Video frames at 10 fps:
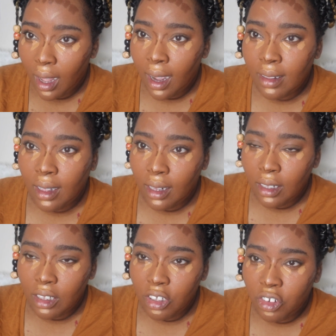As I
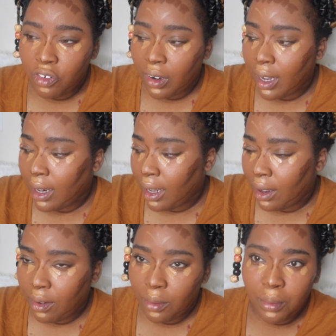let this dry
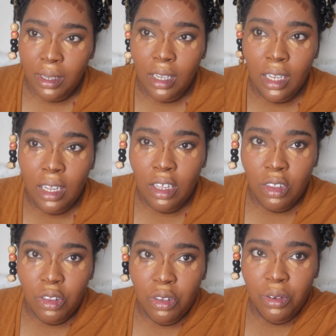down, we could get
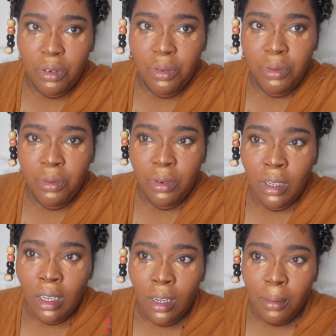into
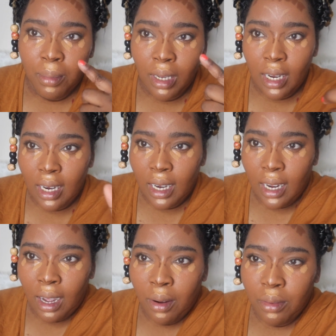blending
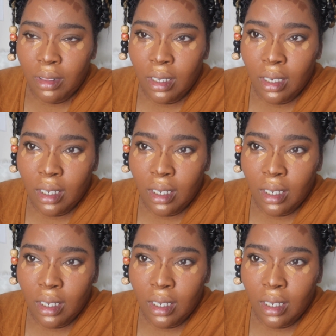out the.